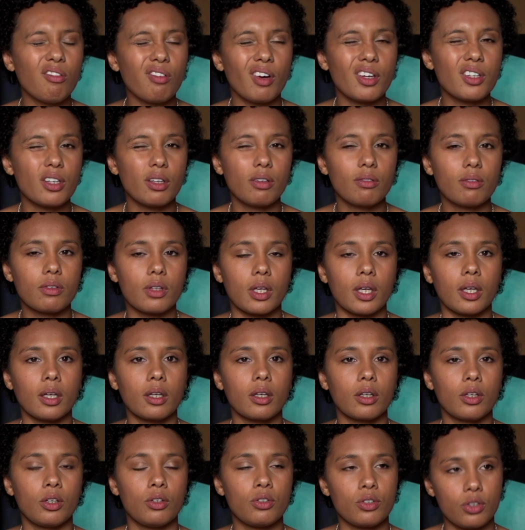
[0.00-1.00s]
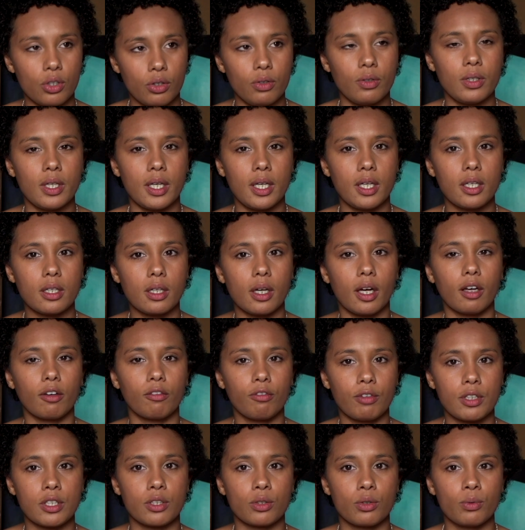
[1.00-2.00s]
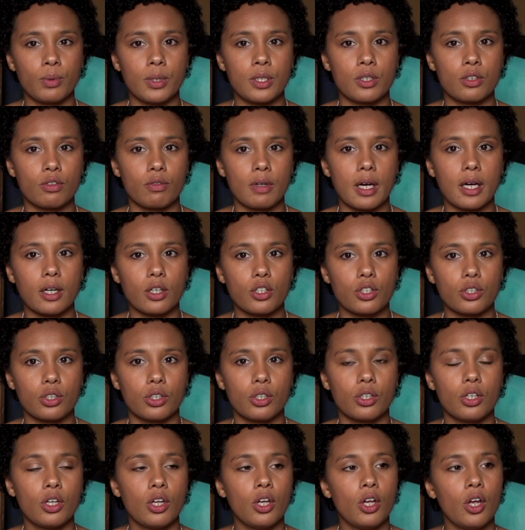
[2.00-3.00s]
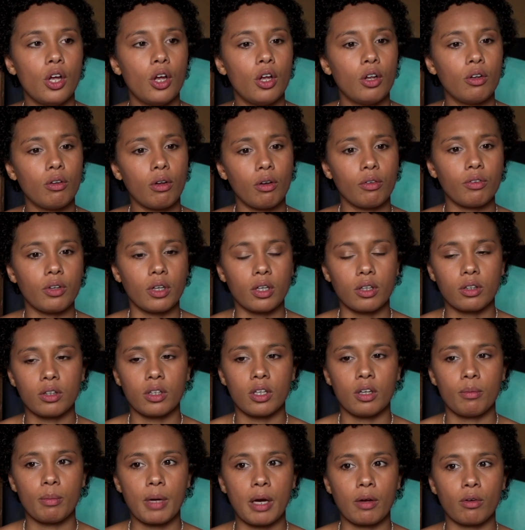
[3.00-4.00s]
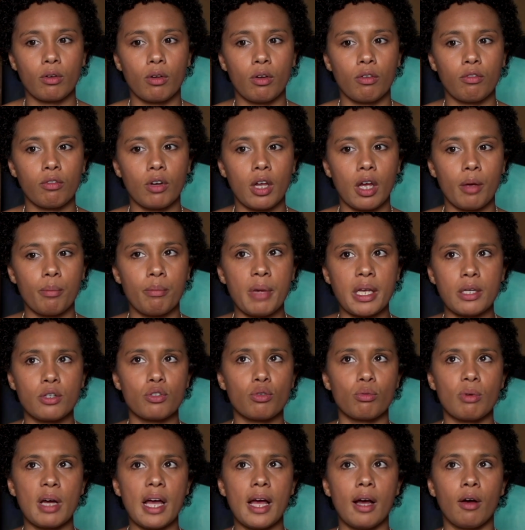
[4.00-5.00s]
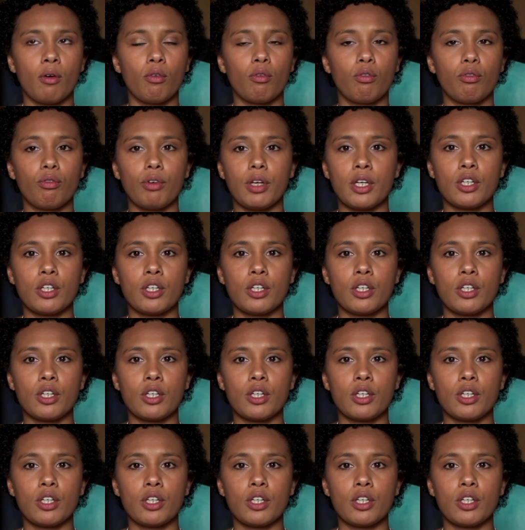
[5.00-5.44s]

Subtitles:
I don't think. You do need like physical interaction. I think the amount of like mental health